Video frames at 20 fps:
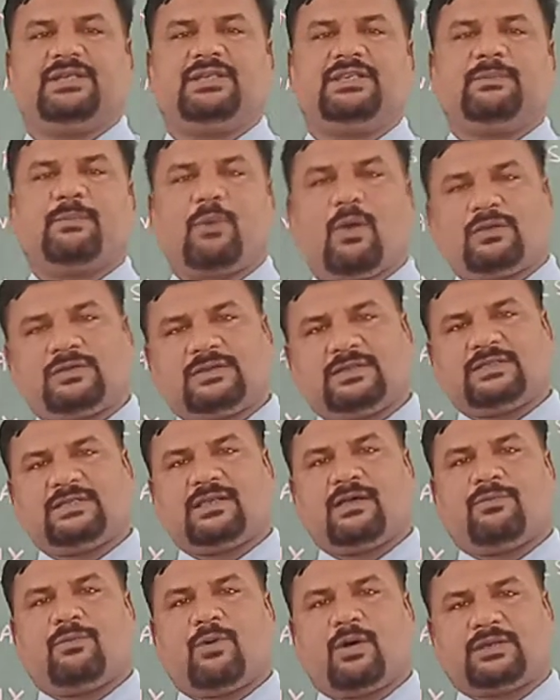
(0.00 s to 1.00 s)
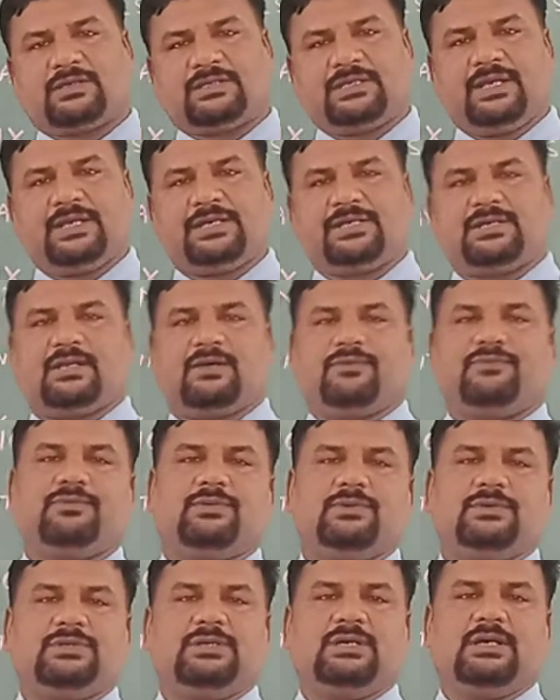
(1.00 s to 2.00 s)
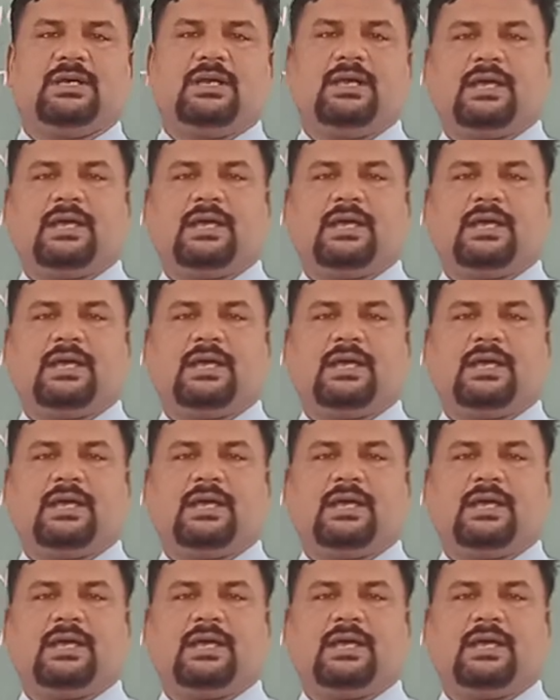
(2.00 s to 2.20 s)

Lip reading: The process of oxidation of food